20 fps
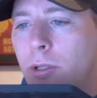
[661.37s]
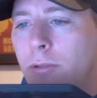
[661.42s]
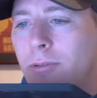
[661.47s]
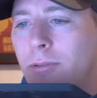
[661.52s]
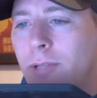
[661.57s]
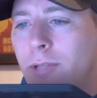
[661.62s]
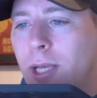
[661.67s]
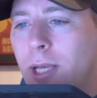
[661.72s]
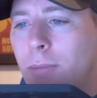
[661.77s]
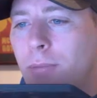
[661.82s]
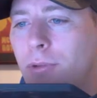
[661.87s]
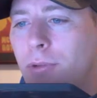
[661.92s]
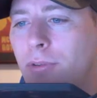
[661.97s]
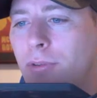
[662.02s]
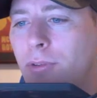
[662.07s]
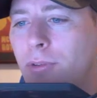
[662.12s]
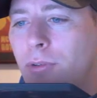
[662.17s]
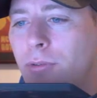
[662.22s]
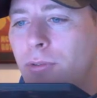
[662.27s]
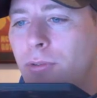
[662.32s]
is named
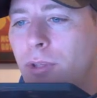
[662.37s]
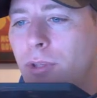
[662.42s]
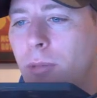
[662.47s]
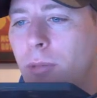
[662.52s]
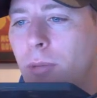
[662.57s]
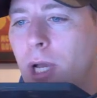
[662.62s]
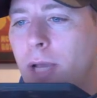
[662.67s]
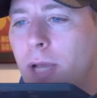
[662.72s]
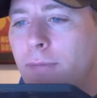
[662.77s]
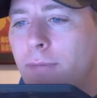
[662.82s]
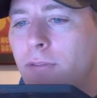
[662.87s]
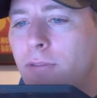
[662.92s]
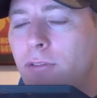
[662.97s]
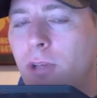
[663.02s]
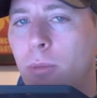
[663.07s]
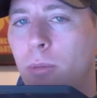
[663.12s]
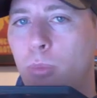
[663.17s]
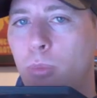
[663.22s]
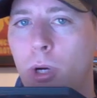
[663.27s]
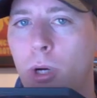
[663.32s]

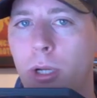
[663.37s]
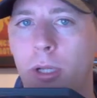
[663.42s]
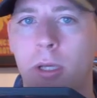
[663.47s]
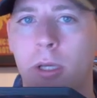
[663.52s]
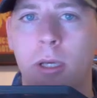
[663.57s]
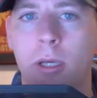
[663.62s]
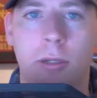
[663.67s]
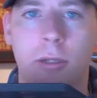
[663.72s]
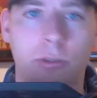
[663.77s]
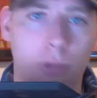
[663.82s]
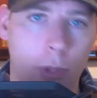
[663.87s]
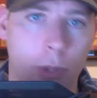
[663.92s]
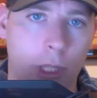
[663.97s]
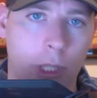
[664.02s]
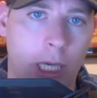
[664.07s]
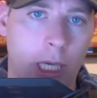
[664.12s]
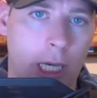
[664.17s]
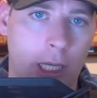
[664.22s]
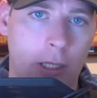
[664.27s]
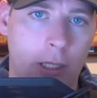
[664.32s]
CUCM-sub1. So
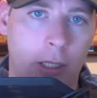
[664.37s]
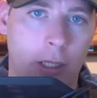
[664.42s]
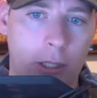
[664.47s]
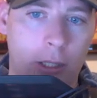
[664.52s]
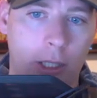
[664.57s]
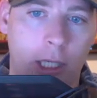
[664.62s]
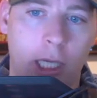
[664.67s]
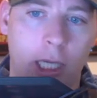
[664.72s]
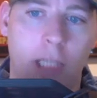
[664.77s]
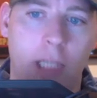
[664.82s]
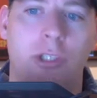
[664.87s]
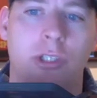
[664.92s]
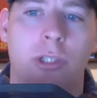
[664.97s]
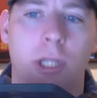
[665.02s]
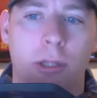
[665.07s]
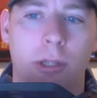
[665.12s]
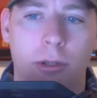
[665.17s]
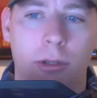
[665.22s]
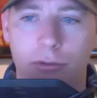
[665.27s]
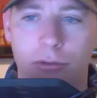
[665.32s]
again, indication
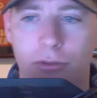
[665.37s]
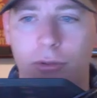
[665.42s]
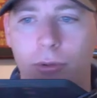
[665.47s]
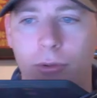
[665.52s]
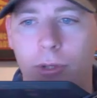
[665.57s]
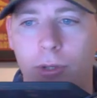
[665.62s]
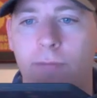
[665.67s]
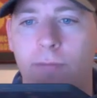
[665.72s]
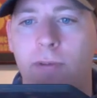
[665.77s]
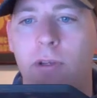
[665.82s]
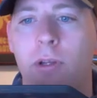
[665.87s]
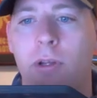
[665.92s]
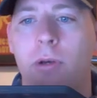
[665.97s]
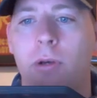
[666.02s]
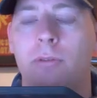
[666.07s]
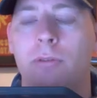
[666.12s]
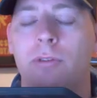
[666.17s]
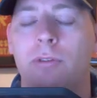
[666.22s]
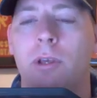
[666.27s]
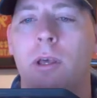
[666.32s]
that there's two different
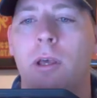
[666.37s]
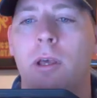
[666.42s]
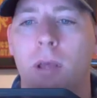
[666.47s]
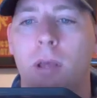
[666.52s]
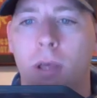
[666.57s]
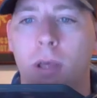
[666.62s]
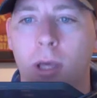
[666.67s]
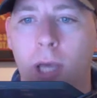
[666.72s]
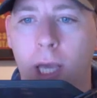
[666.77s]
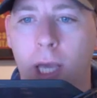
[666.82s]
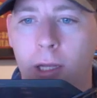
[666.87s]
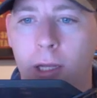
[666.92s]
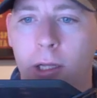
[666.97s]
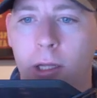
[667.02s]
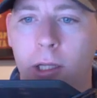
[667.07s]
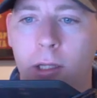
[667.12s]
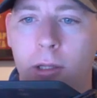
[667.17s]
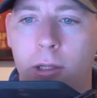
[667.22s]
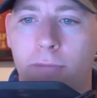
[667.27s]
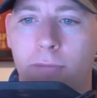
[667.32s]
nodes
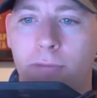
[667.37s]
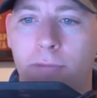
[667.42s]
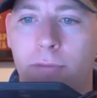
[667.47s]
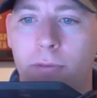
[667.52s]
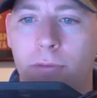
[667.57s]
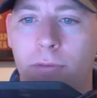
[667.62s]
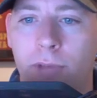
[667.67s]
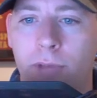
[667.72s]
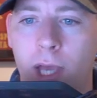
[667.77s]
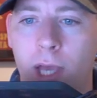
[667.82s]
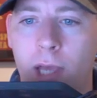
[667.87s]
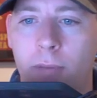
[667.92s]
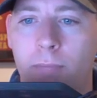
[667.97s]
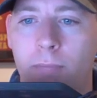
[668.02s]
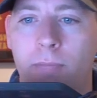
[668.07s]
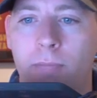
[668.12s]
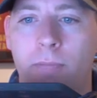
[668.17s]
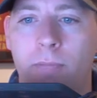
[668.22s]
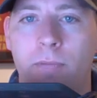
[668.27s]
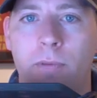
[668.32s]
handling the
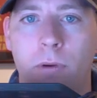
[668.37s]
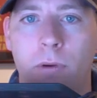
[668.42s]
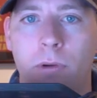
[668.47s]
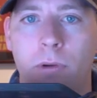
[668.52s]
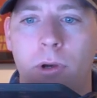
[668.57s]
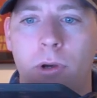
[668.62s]
same phone